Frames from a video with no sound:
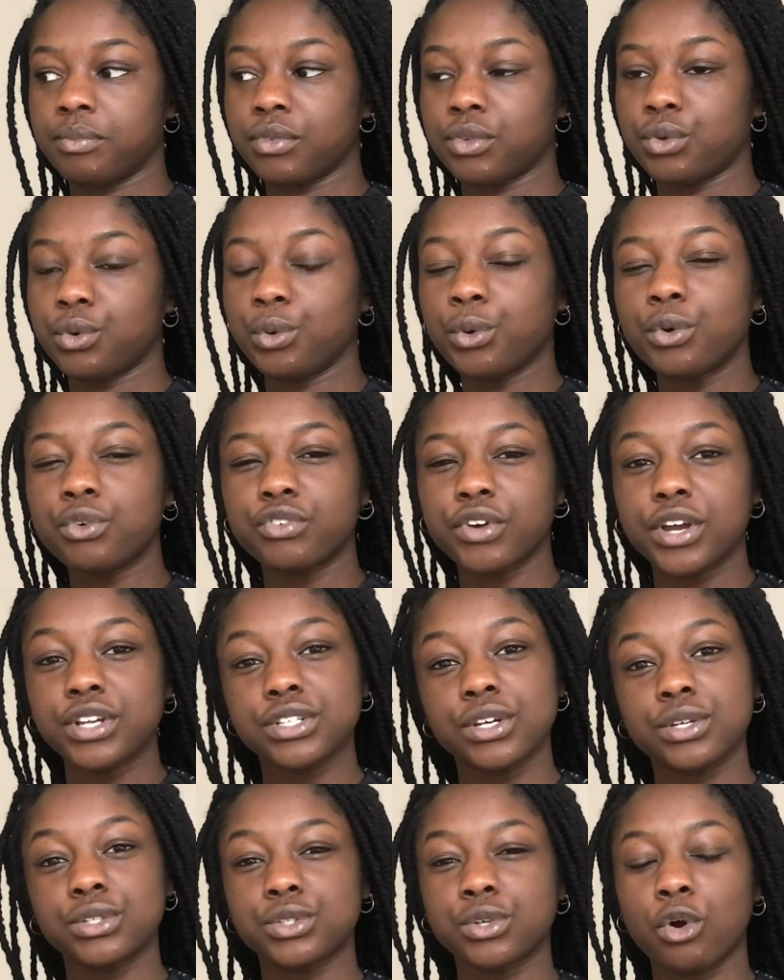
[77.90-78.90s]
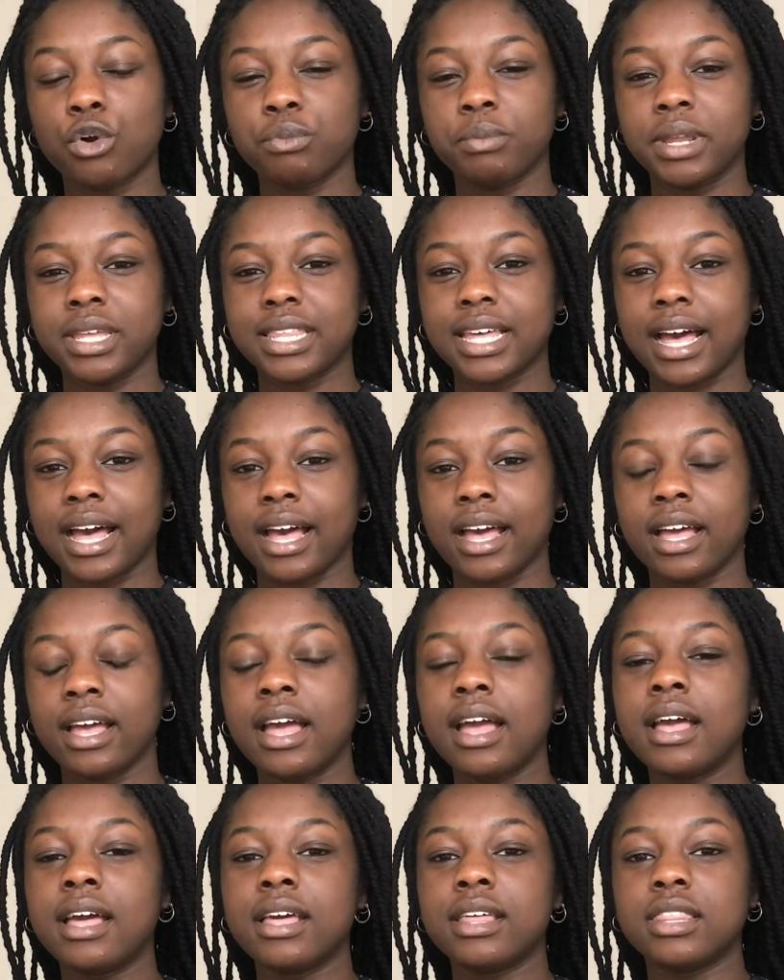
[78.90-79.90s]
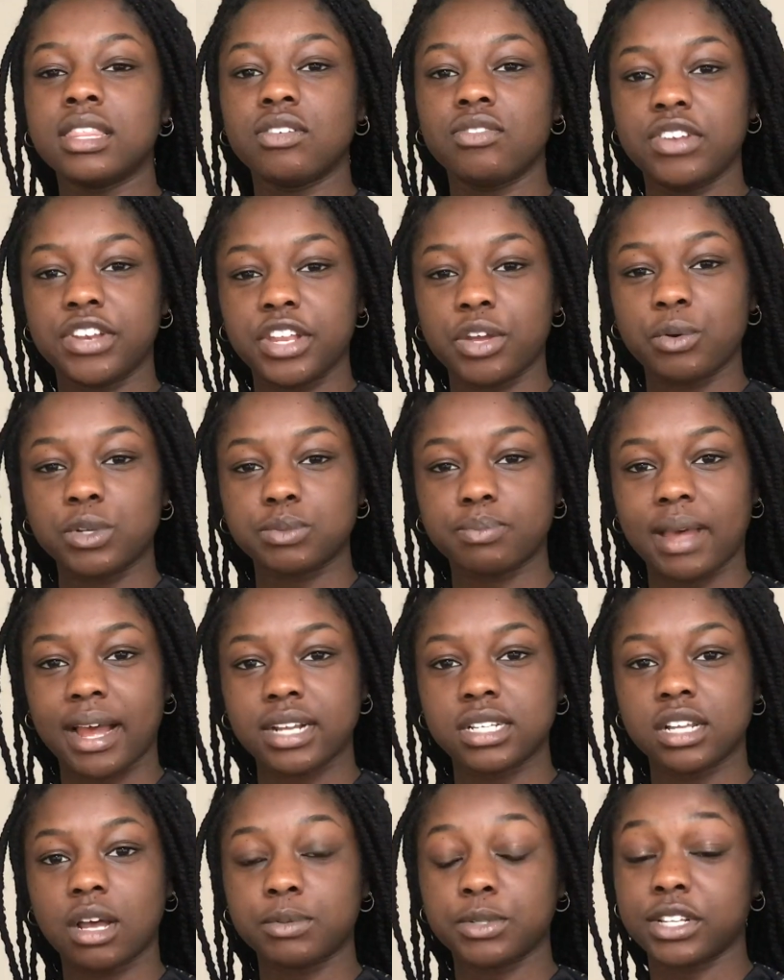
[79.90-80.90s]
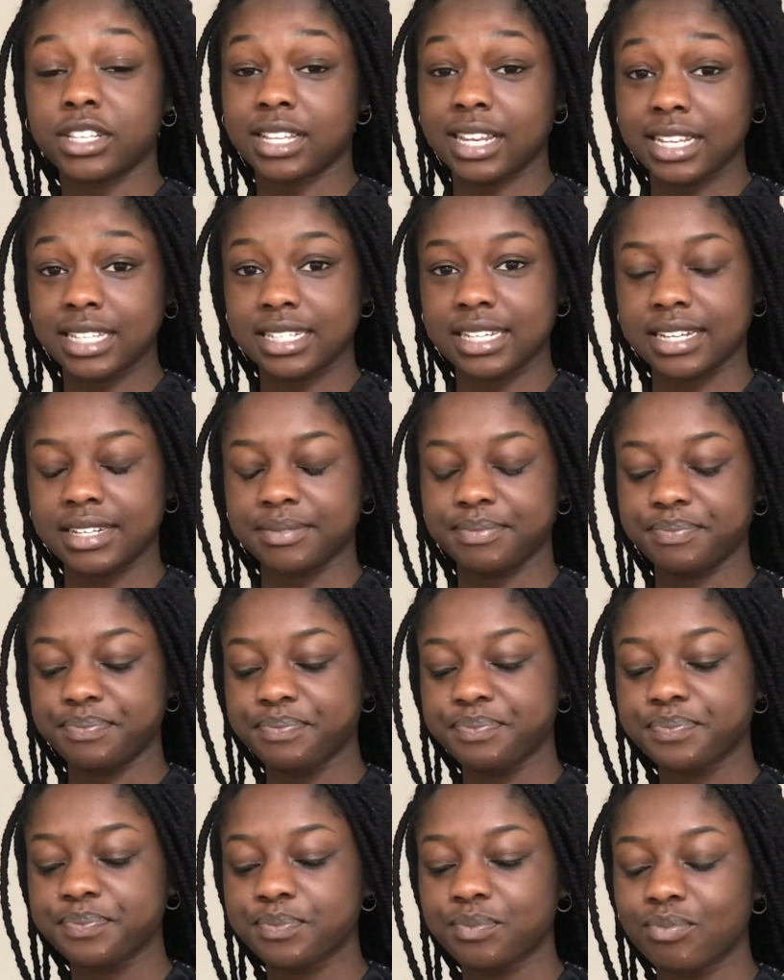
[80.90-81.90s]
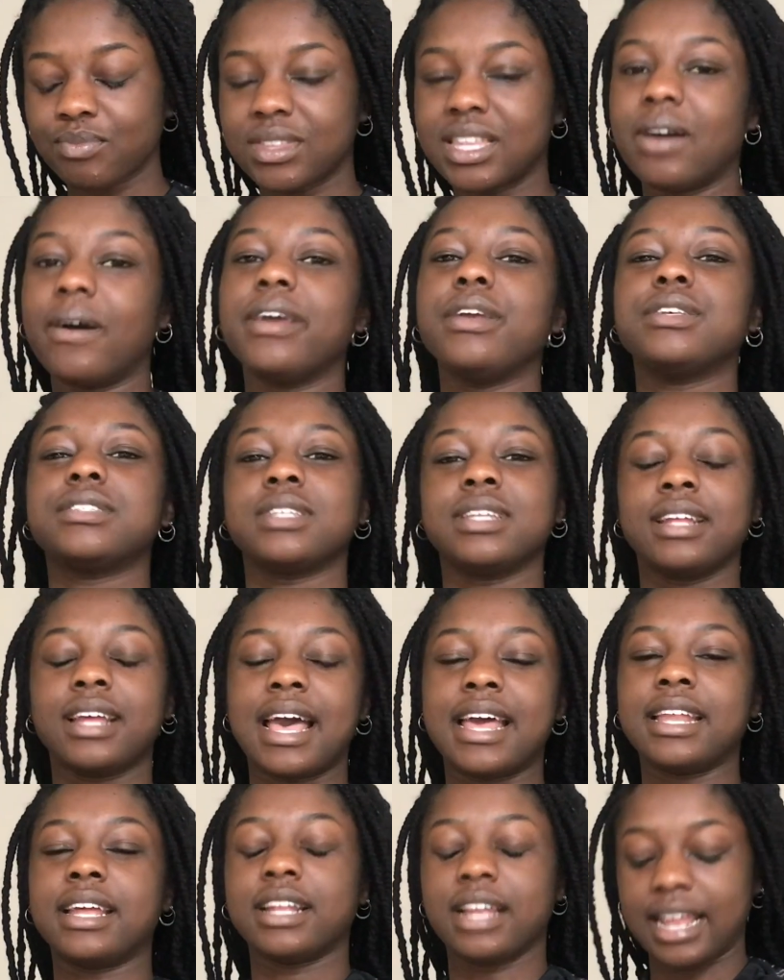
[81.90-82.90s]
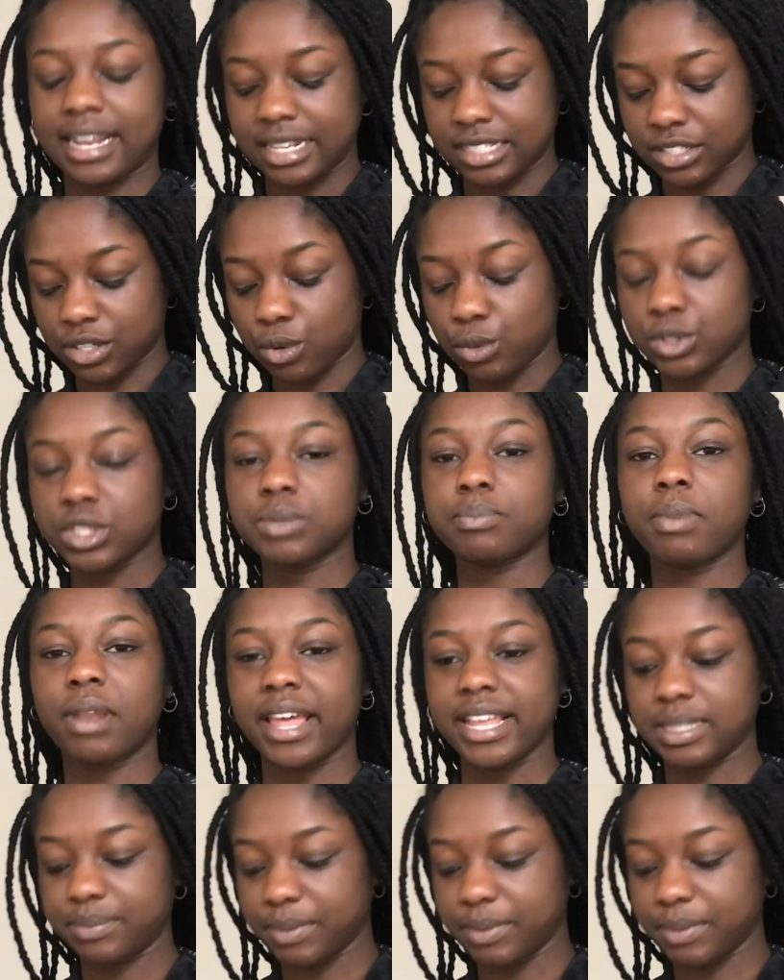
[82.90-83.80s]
Google Photos told me that the video was backed up, so I deleted it. Now I use an editor called Splice